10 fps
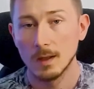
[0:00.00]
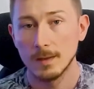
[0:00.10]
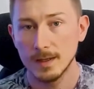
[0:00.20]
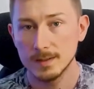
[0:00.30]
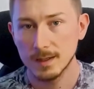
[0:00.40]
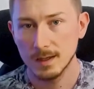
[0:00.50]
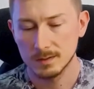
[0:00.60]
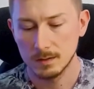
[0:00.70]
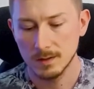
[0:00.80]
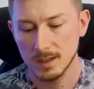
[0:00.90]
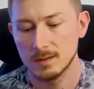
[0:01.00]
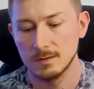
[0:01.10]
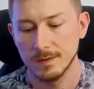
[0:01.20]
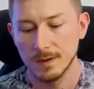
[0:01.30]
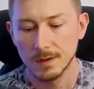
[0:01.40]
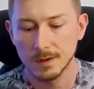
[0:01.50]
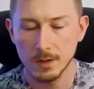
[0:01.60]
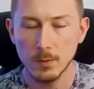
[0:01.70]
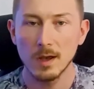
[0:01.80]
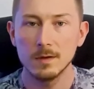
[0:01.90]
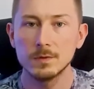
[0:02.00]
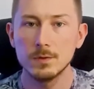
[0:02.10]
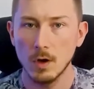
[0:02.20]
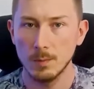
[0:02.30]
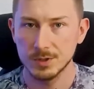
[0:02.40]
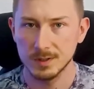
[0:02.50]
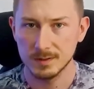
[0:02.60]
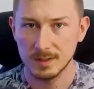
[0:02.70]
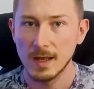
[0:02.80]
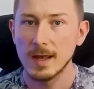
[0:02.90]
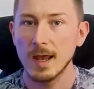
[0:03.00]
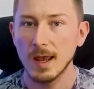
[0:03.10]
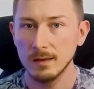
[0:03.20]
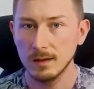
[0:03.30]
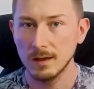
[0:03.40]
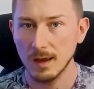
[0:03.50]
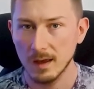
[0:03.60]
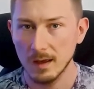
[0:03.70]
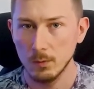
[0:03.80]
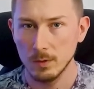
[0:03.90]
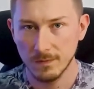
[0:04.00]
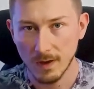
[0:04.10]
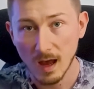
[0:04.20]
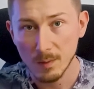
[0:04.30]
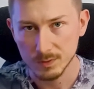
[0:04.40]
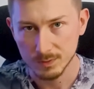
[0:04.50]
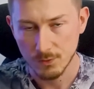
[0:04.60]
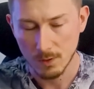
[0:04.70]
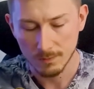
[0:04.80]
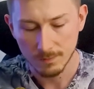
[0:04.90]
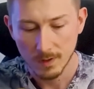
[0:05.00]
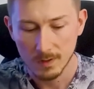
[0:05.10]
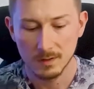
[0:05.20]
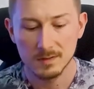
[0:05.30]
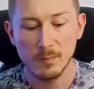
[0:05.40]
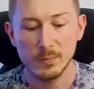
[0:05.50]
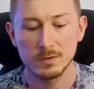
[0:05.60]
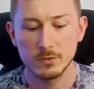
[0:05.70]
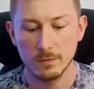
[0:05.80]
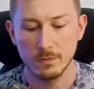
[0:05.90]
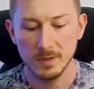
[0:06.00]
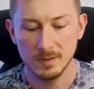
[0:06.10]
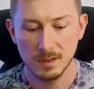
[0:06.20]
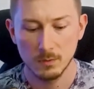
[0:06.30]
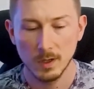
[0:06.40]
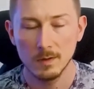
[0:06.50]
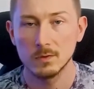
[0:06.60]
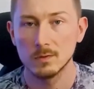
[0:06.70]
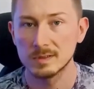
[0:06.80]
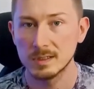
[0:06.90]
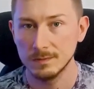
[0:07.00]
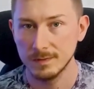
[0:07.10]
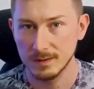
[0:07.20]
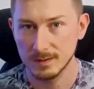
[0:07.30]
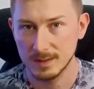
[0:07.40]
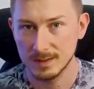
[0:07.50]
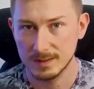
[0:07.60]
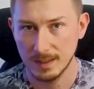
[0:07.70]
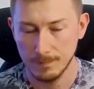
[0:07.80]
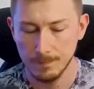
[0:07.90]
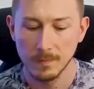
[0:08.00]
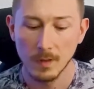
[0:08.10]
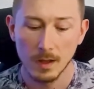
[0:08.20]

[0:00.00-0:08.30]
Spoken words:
Next case, locative. Here we have 2 options, ending E with apostrophe. This apostrophe means that we have to soften the stem.